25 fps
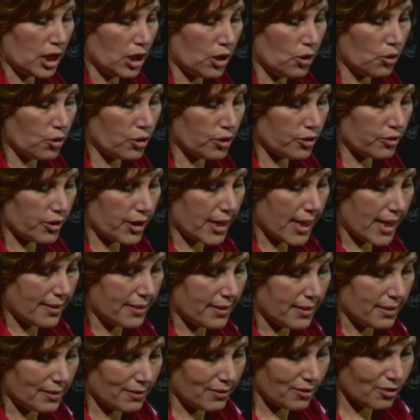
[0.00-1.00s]
looked at
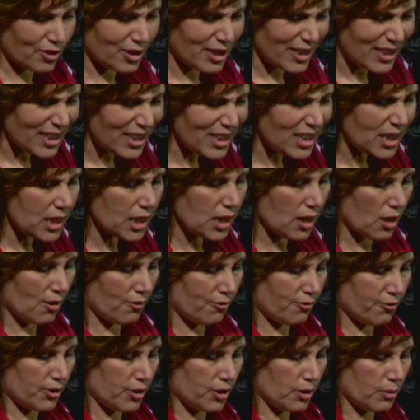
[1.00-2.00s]
the screening
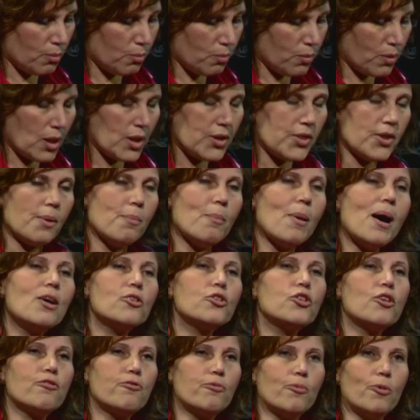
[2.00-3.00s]
of an amount
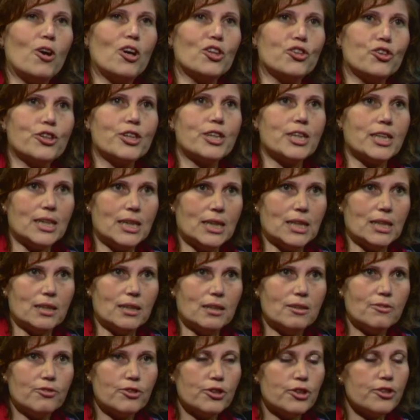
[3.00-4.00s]
of water in the
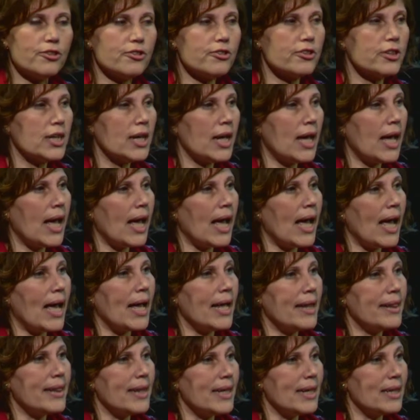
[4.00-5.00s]
rivers,
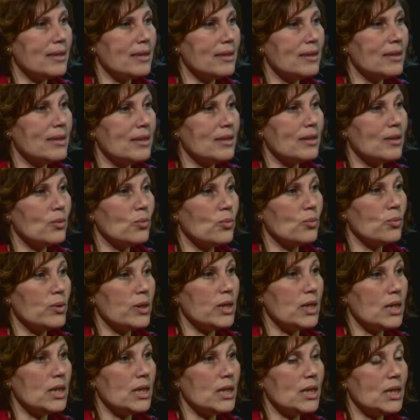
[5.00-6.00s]
and then
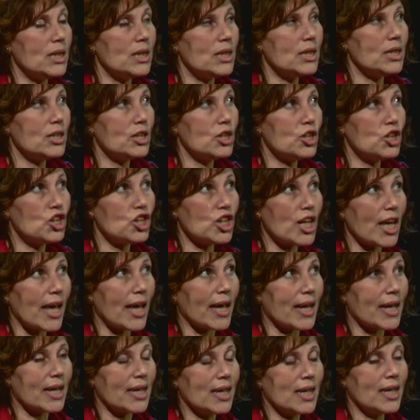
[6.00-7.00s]
we check
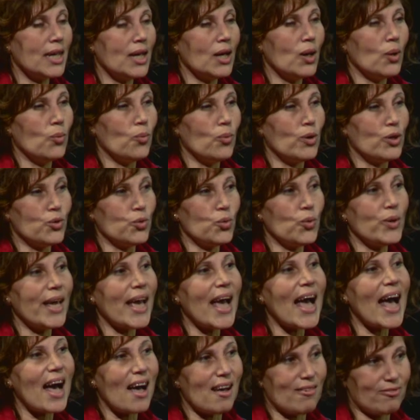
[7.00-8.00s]
what we
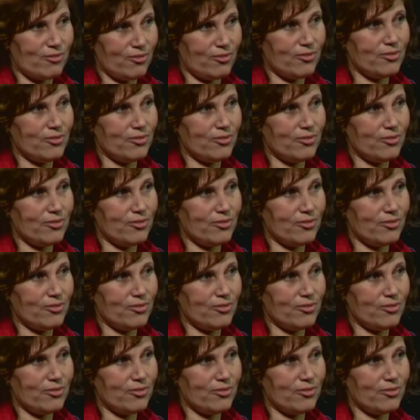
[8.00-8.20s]
have.